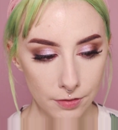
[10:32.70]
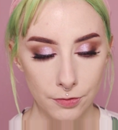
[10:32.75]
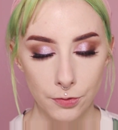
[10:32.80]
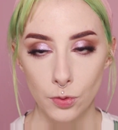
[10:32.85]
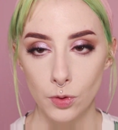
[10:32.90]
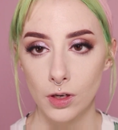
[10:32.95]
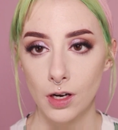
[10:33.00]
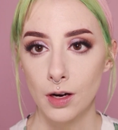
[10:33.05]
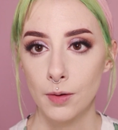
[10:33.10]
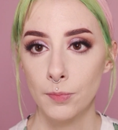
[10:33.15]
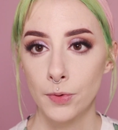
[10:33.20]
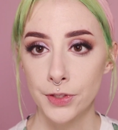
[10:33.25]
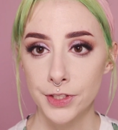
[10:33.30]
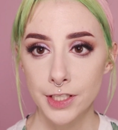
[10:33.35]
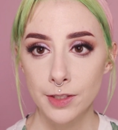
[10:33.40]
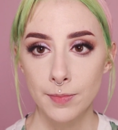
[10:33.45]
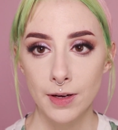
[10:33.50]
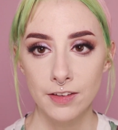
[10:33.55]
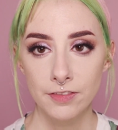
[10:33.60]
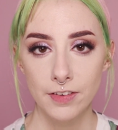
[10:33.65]
for
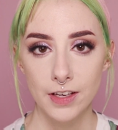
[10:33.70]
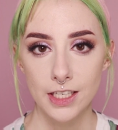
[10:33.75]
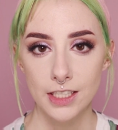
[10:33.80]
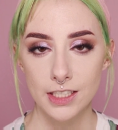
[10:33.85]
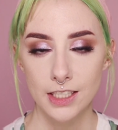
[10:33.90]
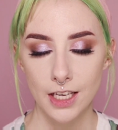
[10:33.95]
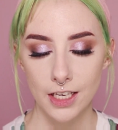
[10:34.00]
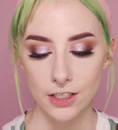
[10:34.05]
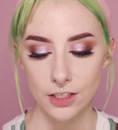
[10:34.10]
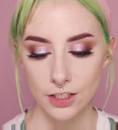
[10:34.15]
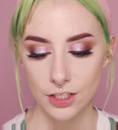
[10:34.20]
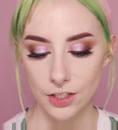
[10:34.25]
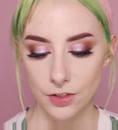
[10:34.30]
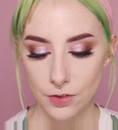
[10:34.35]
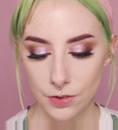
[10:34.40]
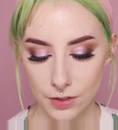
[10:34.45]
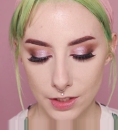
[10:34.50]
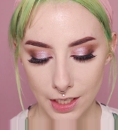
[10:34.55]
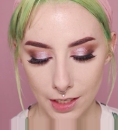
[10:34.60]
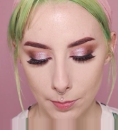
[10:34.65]
most of my face I just
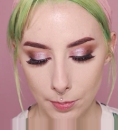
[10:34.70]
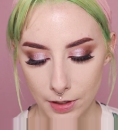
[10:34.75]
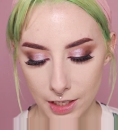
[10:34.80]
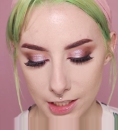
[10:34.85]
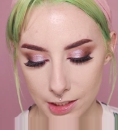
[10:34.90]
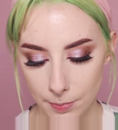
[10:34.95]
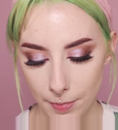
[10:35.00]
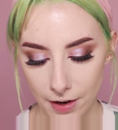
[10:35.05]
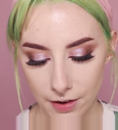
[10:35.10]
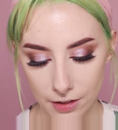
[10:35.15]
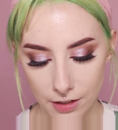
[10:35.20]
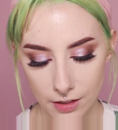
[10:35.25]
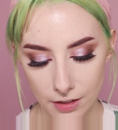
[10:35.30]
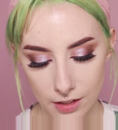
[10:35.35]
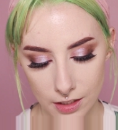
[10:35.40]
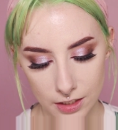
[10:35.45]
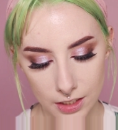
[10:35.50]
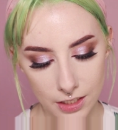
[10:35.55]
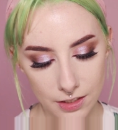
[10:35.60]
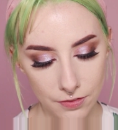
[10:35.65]
use a pressed powder.
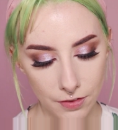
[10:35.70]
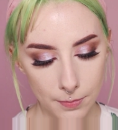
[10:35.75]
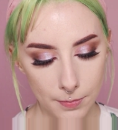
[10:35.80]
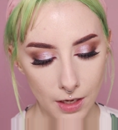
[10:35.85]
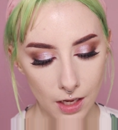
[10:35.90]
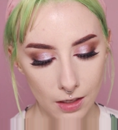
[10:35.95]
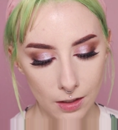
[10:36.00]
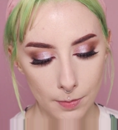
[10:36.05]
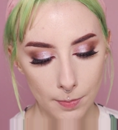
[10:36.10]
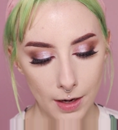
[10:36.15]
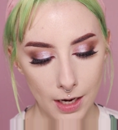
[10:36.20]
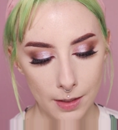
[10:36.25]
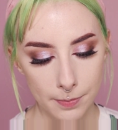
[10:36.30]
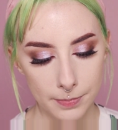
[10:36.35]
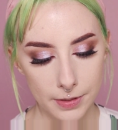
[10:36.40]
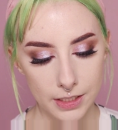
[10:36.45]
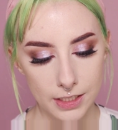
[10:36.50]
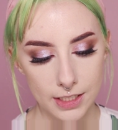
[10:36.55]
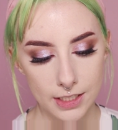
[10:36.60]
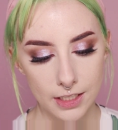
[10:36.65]
This is from
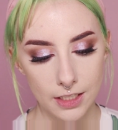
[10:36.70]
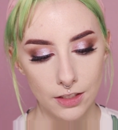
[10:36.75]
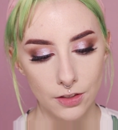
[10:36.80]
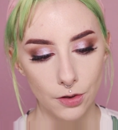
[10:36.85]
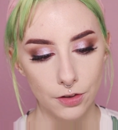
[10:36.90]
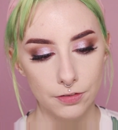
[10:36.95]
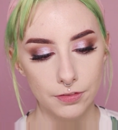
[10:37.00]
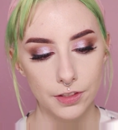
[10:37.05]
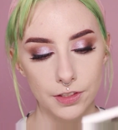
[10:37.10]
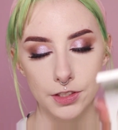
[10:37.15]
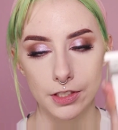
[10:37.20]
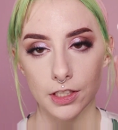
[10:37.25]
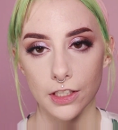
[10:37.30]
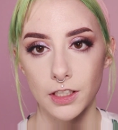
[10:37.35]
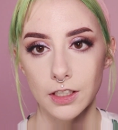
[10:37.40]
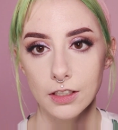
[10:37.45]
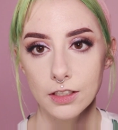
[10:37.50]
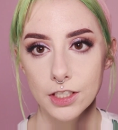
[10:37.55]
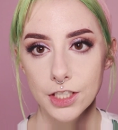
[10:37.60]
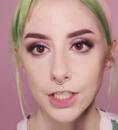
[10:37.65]
Colourpop. It's the No
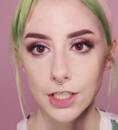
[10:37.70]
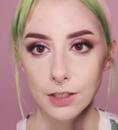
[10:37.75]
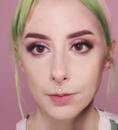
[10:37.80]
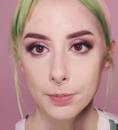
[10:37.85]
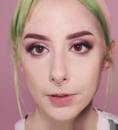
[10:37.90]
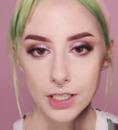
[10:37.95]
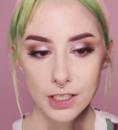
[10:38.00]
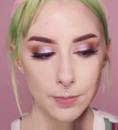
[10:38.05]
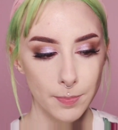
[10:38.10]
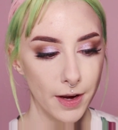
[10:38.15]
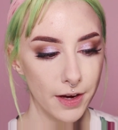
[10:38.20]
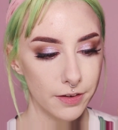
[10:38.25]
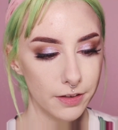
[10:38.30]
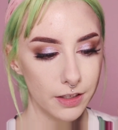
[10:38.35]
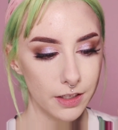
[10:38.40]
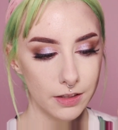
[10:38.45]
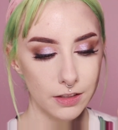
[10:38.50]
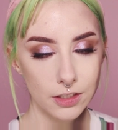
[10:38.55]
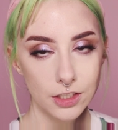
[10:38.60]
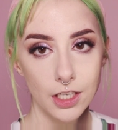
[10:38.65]
Filter Sheer Pressed
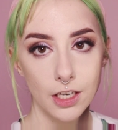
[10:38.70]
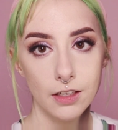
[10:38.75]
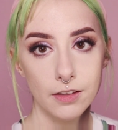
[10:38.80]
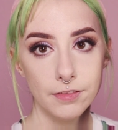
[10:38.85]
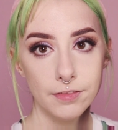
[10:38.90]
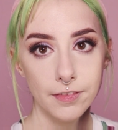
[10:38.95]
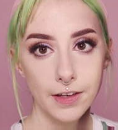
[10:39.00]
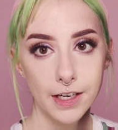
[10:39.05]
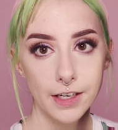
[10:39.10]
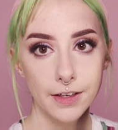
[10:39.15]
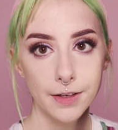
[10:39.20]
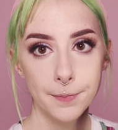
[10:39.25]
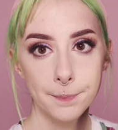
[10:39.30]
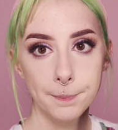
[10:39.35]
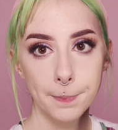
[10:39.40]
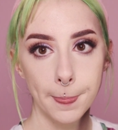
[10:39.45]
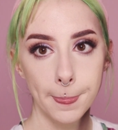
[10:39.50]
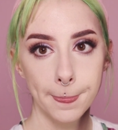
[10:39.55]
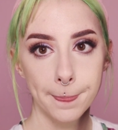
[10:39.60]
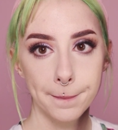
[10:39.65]
Powder in the shade Fair.
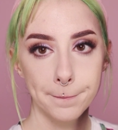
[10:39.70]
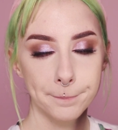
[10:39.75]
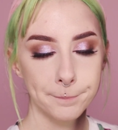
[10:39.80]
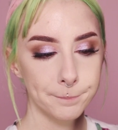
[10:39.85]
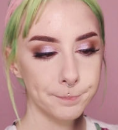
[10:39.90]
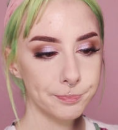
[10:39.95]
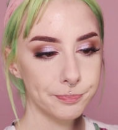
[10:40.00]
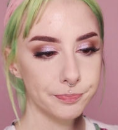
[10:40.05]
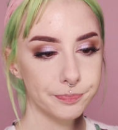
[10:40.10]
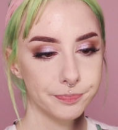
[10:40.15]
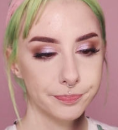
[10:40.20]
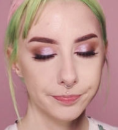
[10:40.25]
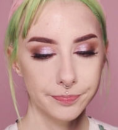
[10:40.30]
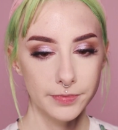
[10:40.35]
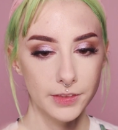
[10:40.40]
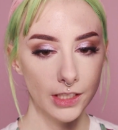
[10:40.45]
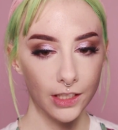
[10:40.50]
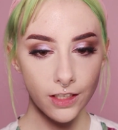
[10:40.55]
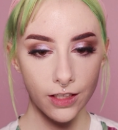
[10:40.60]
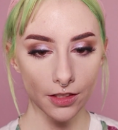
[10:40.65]

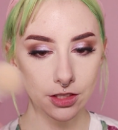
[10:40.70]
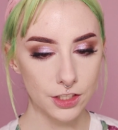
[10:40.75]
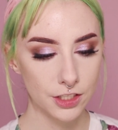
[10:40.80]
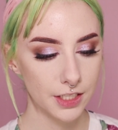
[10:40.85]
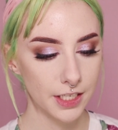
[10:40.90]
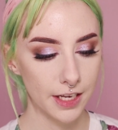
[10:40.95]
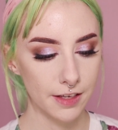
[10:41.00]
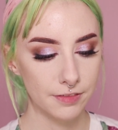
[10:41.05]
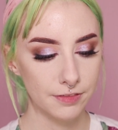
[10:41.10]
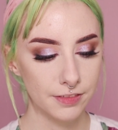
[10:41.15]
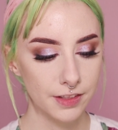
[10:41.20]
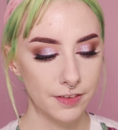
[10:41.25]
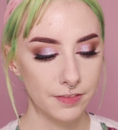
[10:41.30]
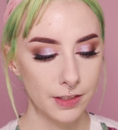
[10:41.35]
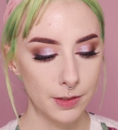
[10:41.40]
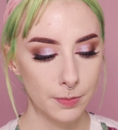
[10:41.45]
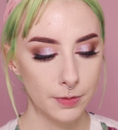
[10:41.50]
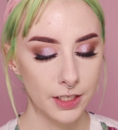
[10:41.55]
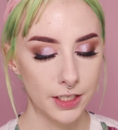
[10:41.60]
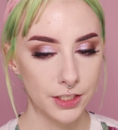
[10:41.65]
Just a
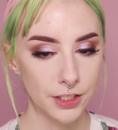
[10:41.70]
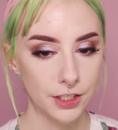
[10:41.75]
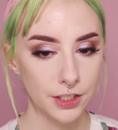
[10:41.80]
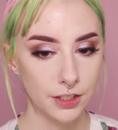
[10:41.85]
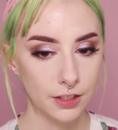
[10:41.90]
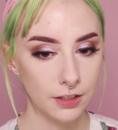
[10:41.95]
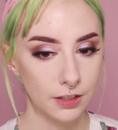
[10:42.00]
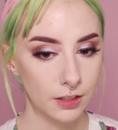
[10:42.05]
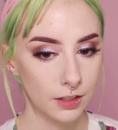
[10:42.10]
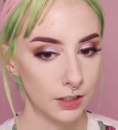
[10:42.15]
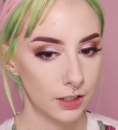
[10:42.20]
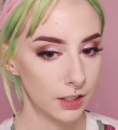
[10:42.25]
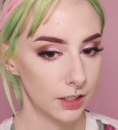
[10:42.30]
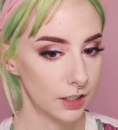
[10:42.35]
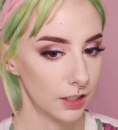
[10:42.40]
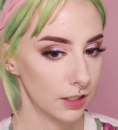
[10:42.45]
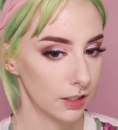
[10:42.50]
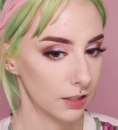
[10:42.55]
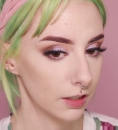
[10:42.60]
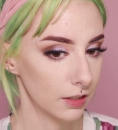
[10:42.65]
fluffy brush,
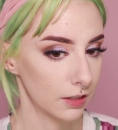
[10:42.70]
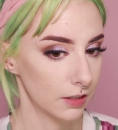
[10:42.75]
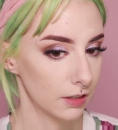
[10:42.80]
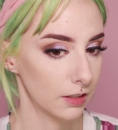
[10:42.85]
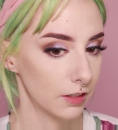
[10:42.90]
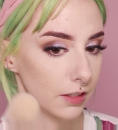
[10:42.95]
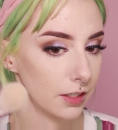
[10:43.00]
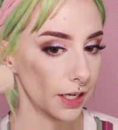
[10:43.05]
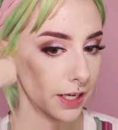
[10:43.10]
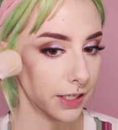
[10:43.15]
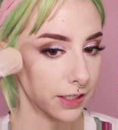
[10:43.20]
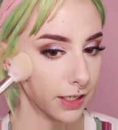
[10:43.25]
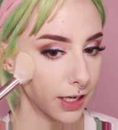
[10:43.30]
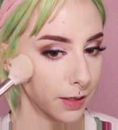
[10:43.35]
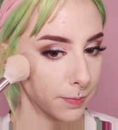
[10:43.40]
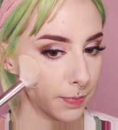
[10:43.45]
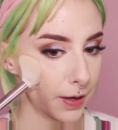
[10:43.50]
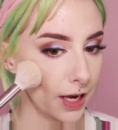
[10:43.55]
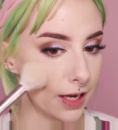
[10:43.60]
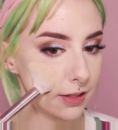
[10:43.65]
and
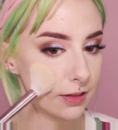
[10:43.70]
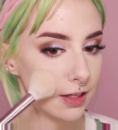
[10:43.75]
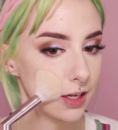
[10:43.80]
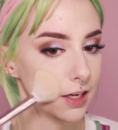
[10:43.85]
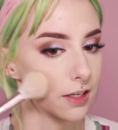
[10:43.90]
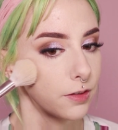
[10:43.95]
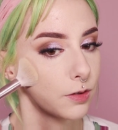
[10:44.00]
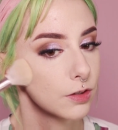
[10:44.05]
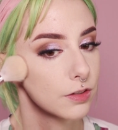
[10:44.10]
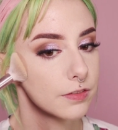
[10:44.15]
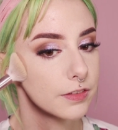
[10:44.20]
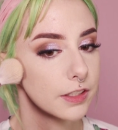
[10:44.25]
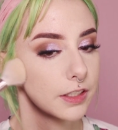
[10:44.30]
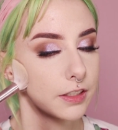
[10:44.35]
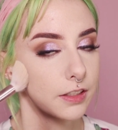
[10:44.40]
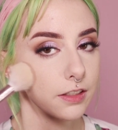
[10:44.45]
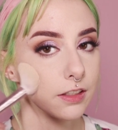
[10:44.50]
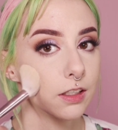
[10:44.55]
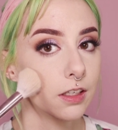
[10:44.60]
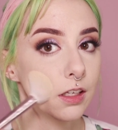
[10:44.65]
I pat that
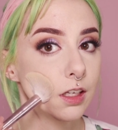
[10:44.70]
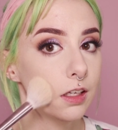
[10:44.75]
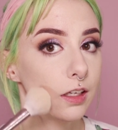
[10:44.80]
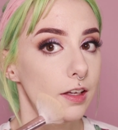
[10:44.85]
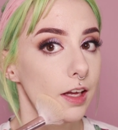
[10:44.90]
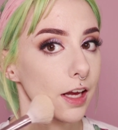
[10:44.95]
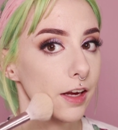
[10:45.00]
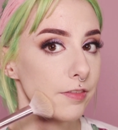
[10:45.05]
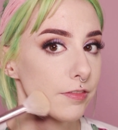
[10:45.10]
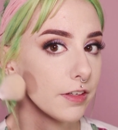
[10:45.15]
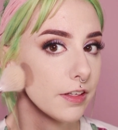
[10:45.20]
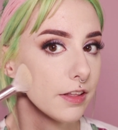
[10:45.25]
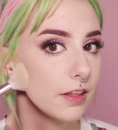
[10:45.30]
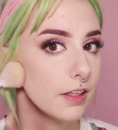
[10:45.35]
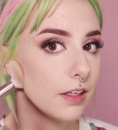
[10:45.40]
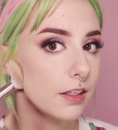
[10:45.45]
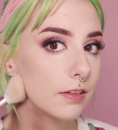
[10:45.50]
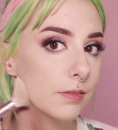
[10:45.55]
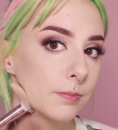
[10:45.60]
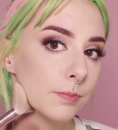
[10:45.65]
over
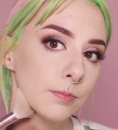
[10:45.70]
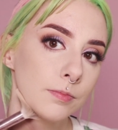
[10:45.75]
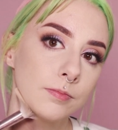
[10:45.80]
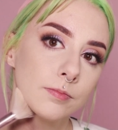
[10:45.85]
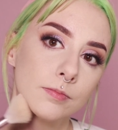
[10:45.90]
everything.